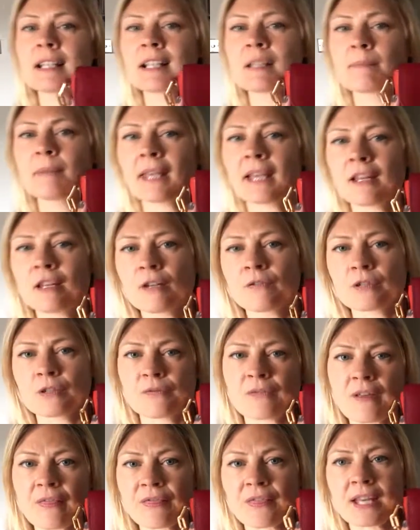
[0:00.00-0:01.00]
It's big enough to
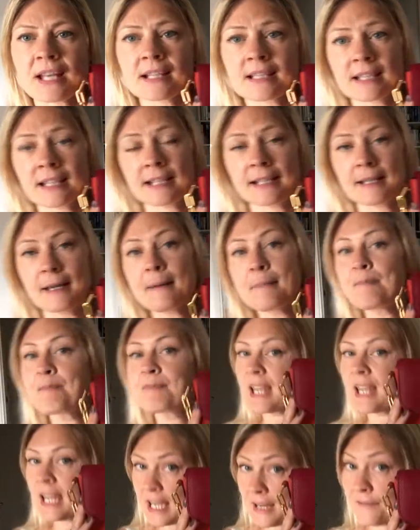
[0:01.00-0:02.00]
fit things in
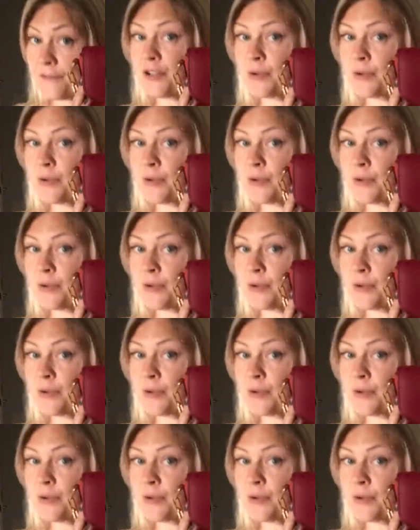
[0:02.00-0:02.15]
if